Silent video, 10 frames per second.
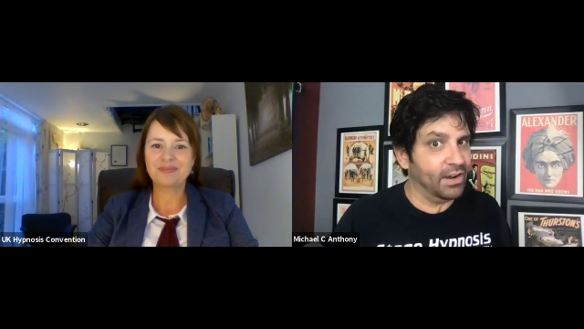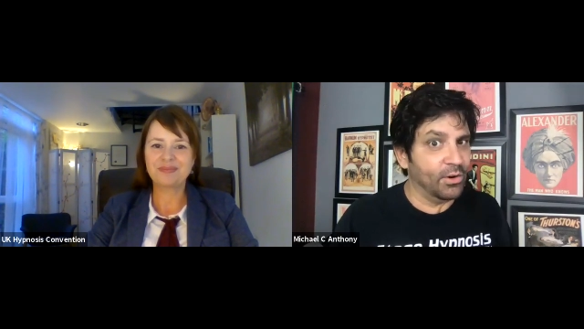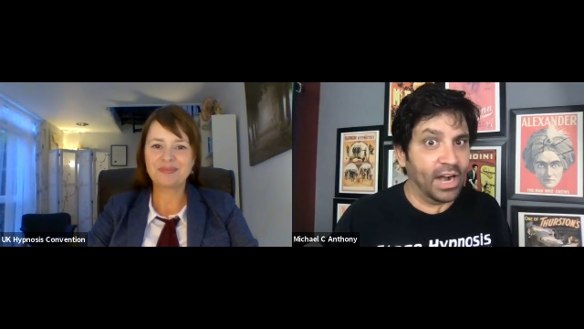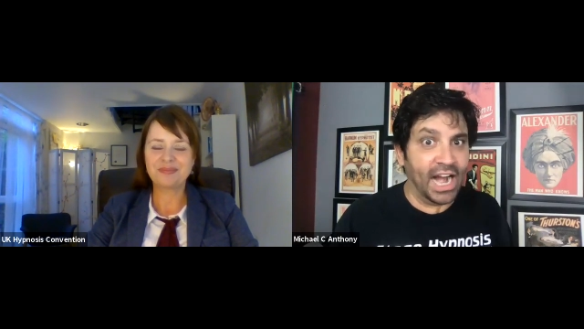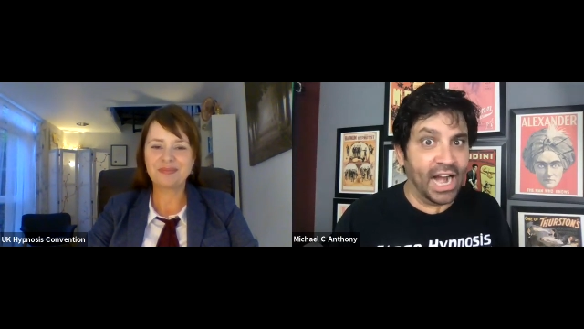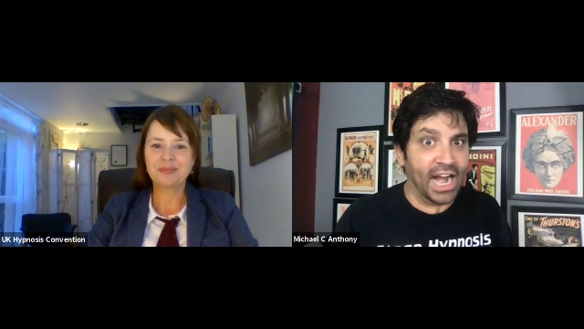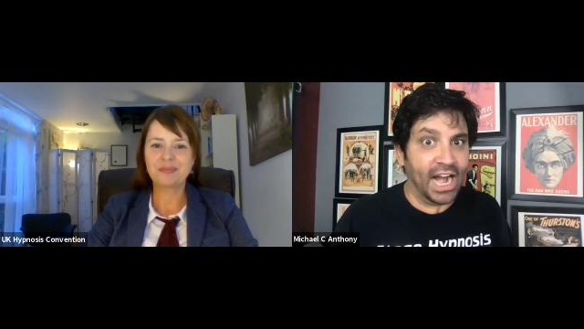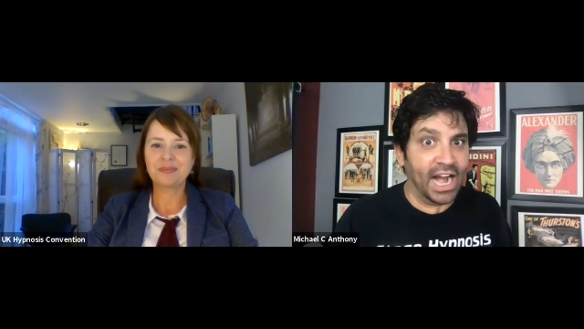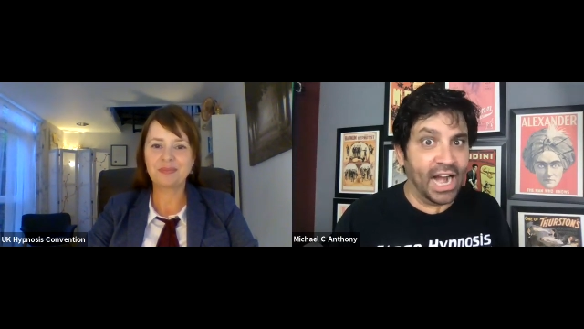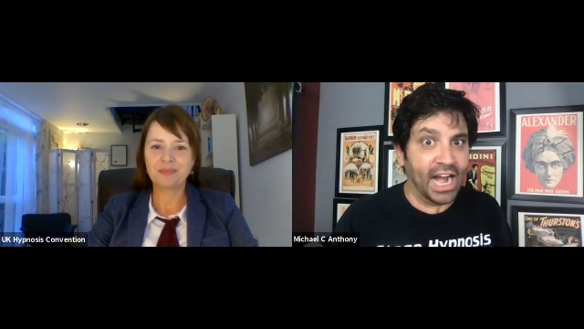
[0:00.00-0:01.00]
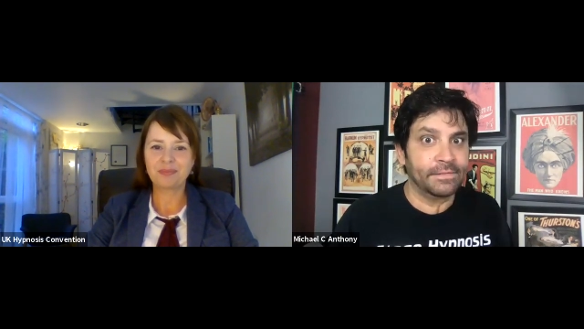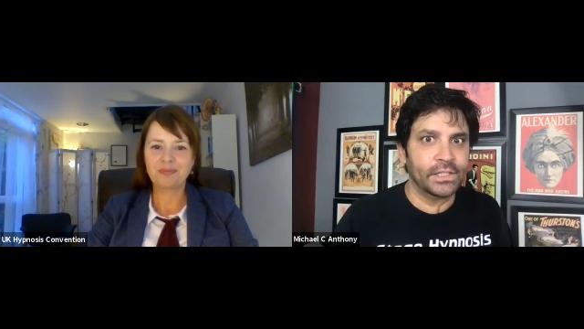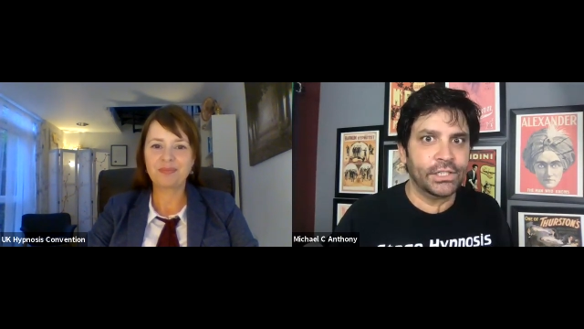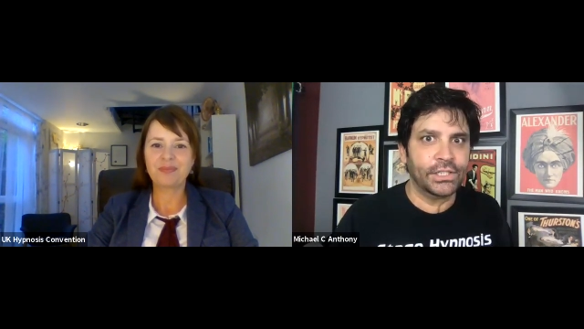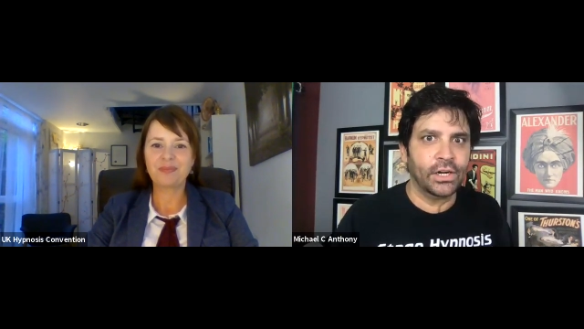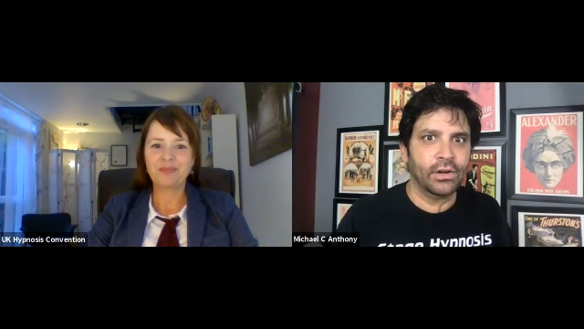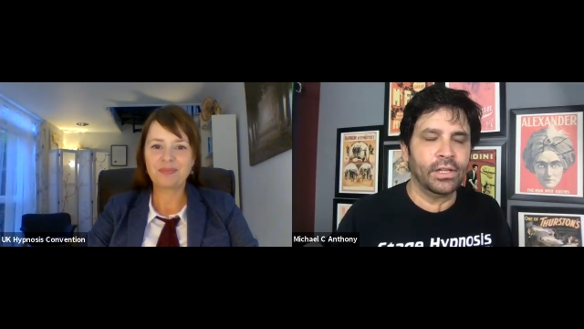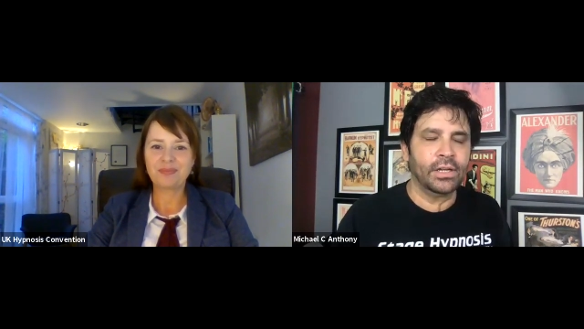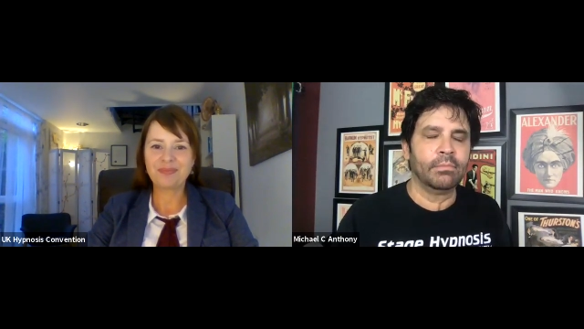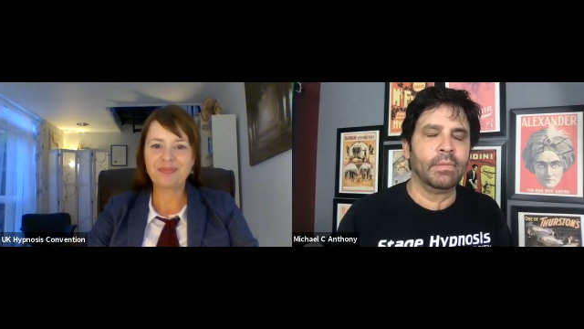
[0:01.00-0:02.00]
Speaker 1: you know, an hour after that
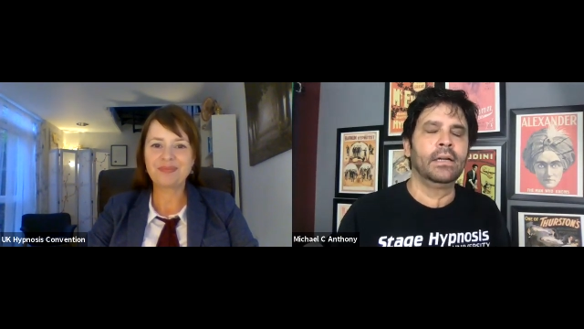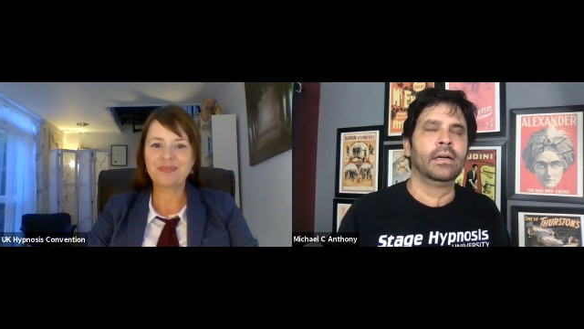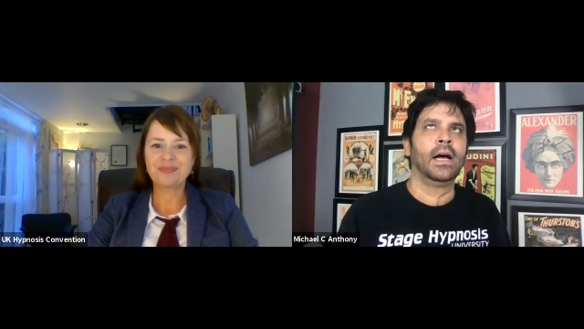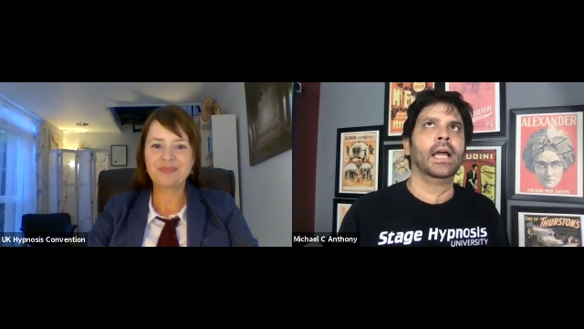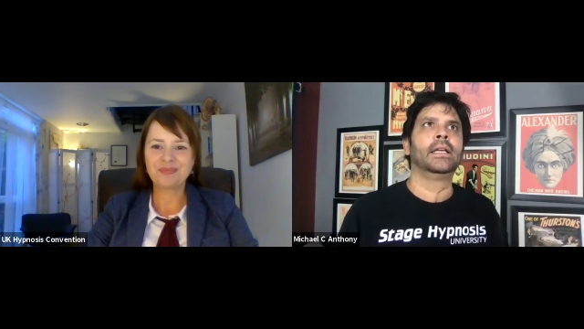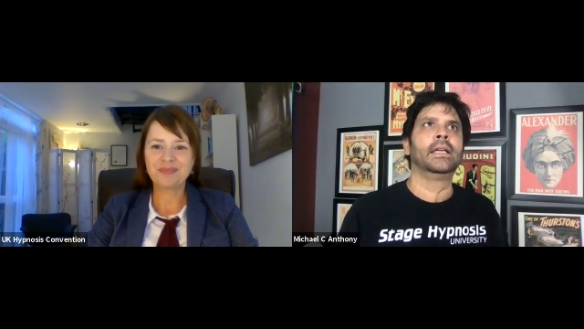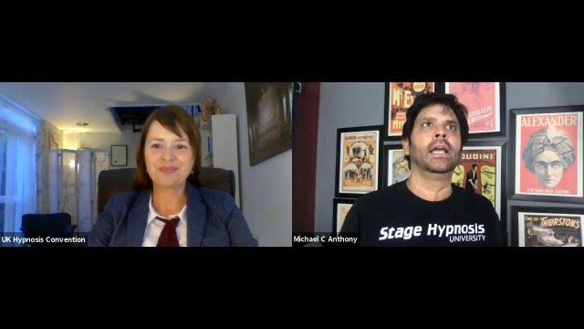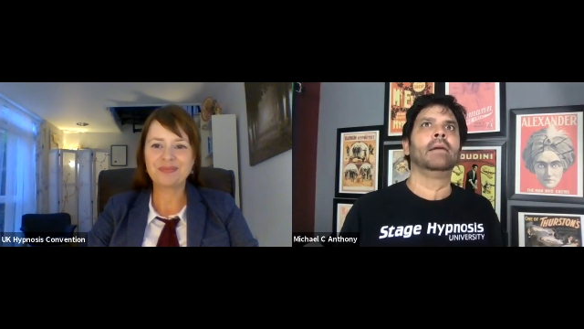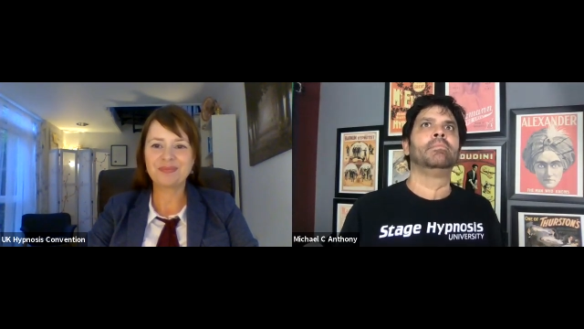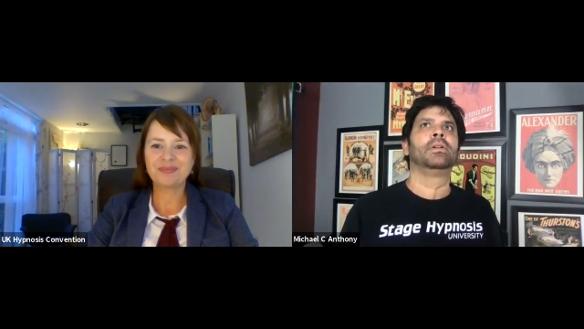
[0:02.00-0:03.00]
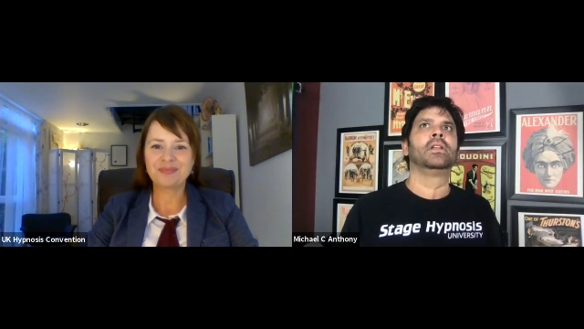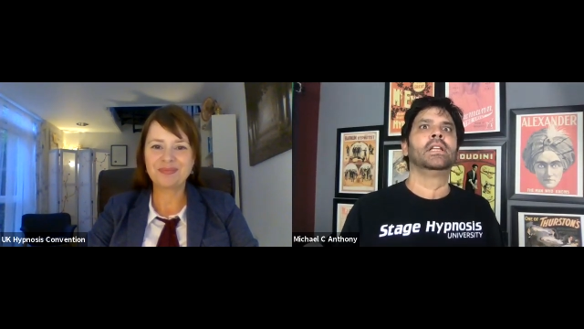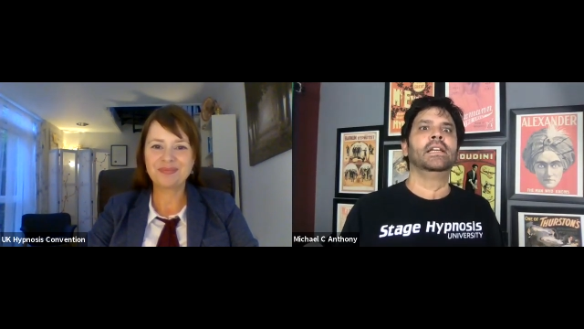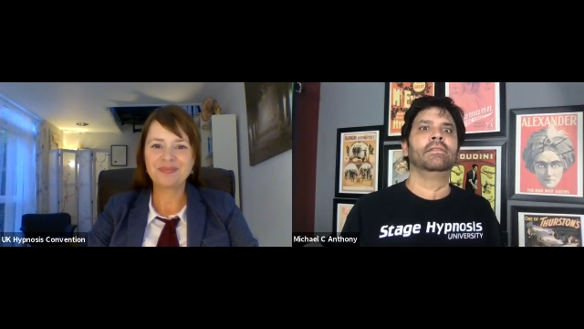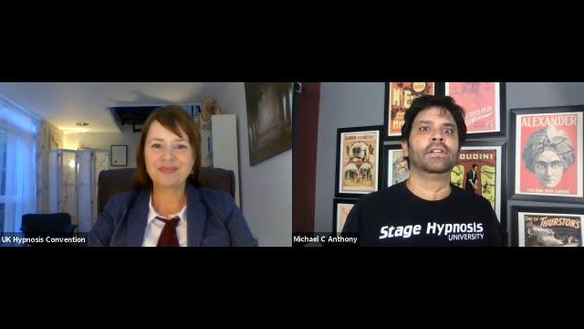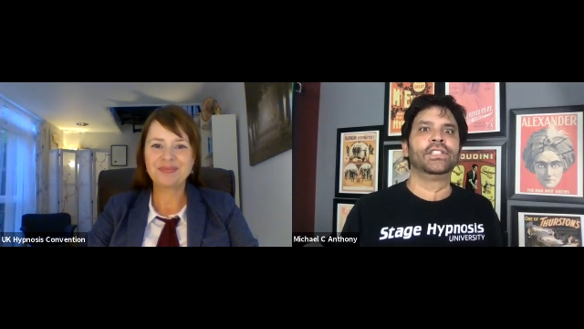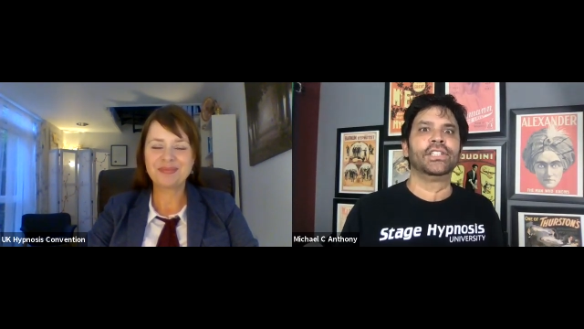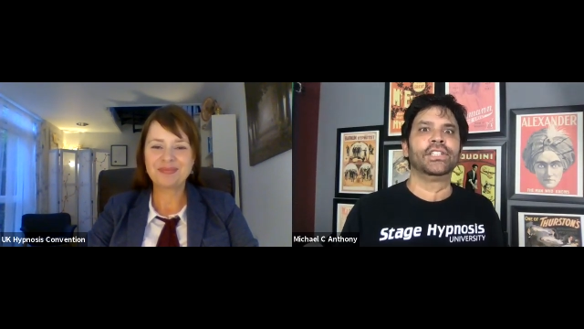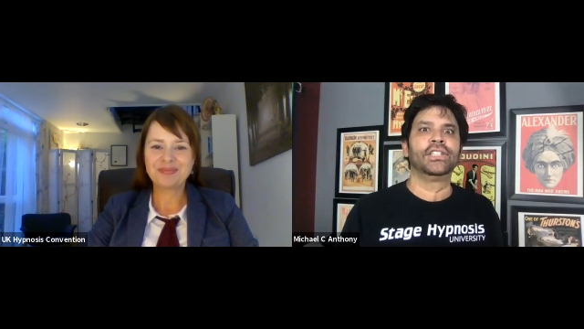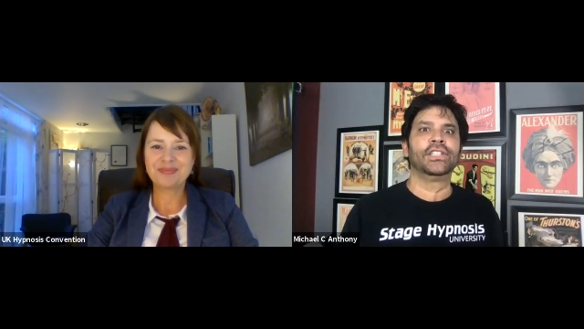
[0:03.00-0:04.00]
first show, they go, Michael, I can't believe what
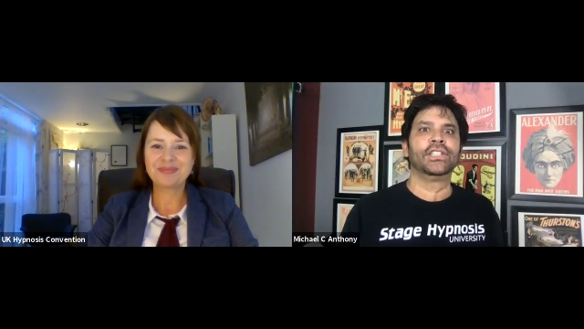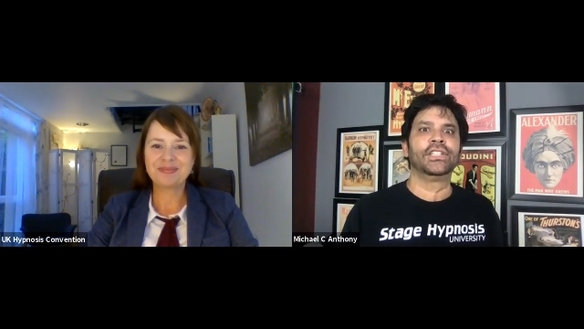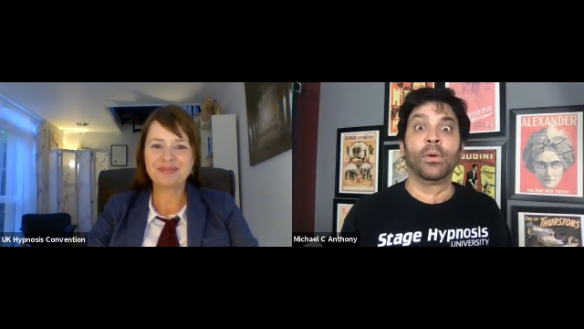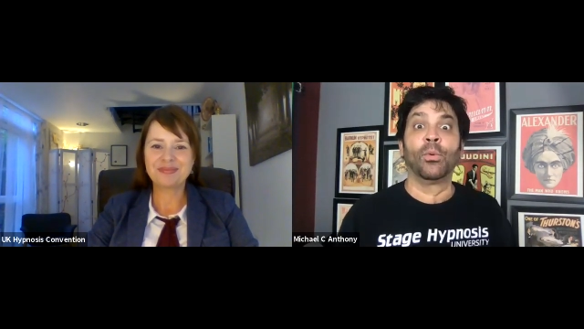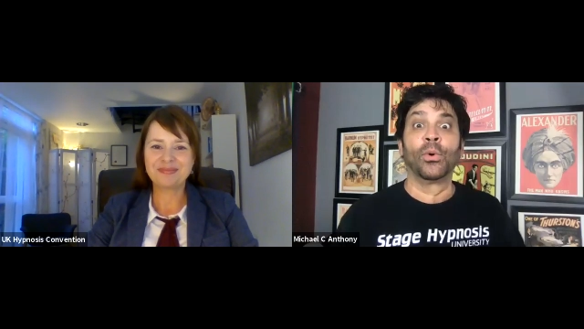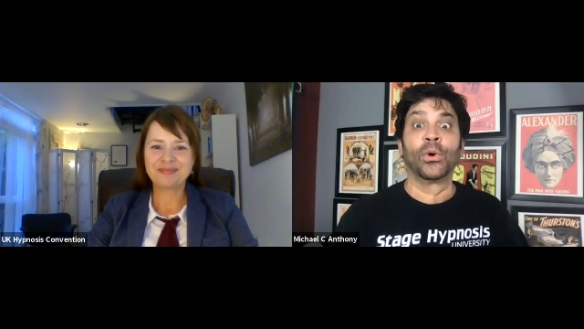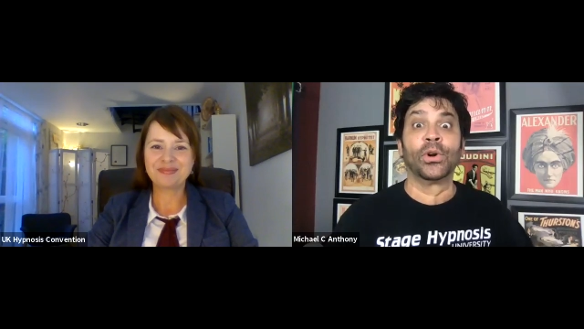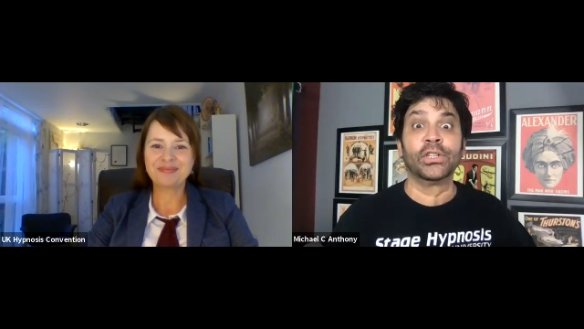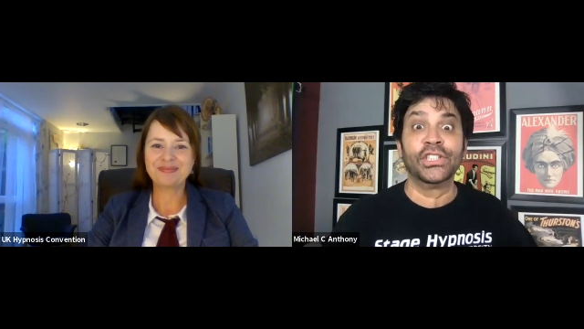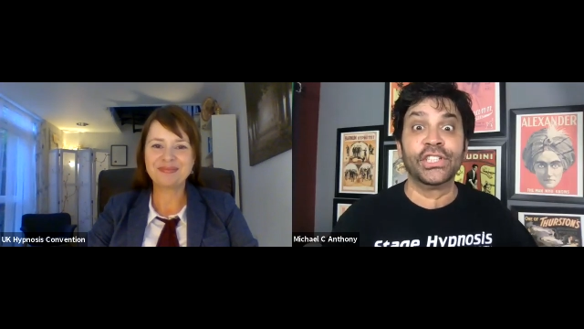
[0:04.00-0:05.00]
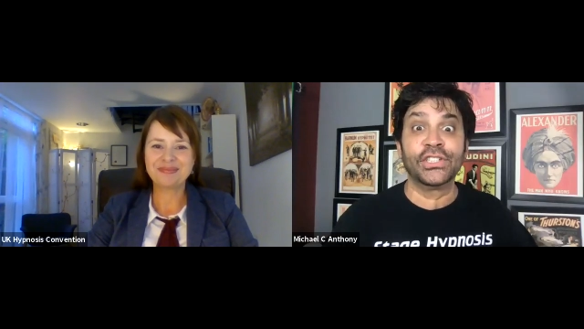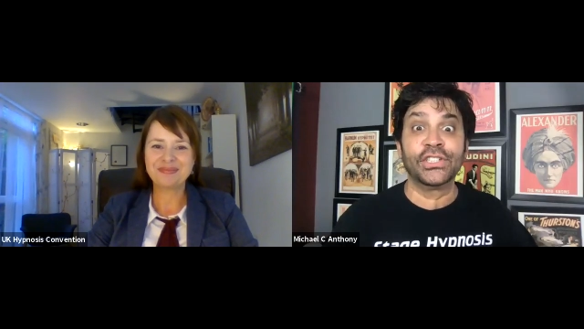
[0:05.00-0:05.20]
just happened. My world just